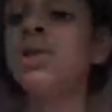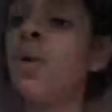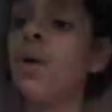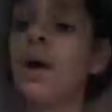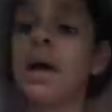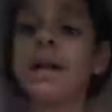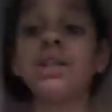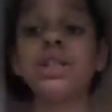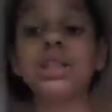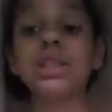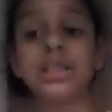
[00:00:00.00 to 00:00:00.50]

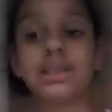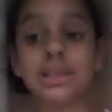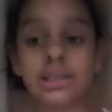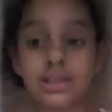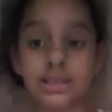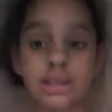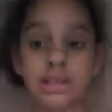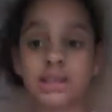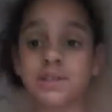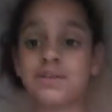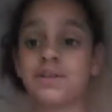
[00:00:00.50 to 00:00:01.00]
I just
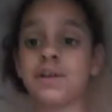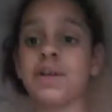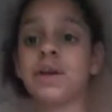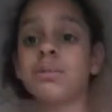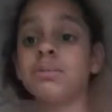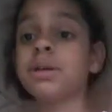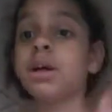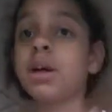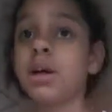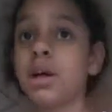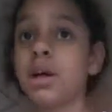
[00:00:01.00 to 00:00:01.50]
did this video.
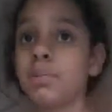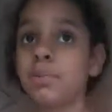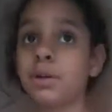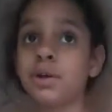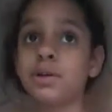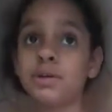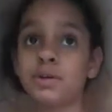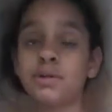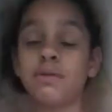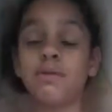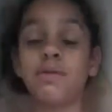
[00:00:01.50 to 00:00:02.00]
I'm going to
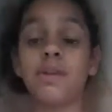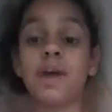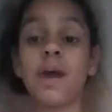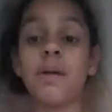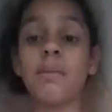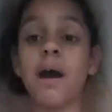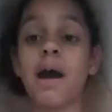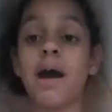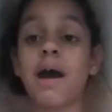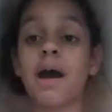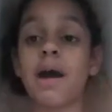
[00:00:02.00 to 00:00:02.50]
upload two of
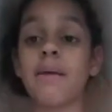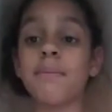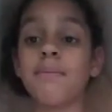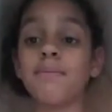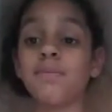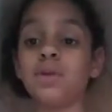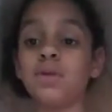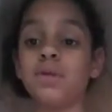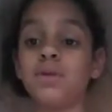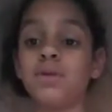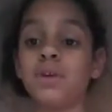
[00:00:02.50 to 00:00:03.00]
them.
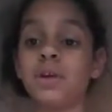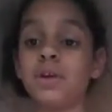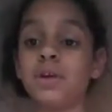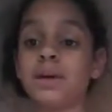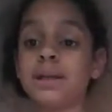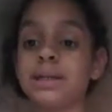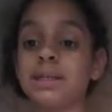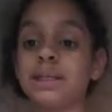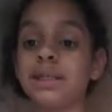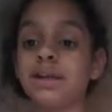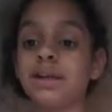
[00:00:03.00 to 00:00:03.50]
The
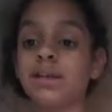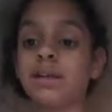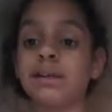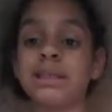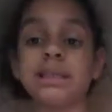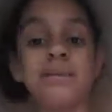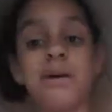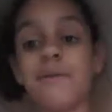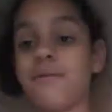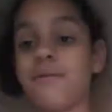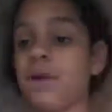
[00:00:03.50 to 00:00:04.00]
video I did, shout
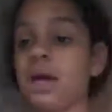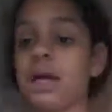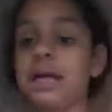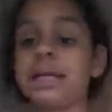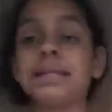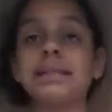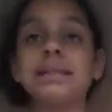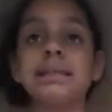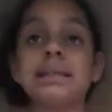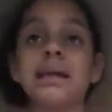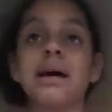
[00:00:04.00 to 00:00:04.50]
out to my
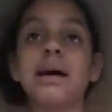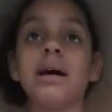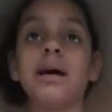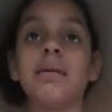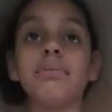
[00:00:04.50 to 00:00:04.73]
friends.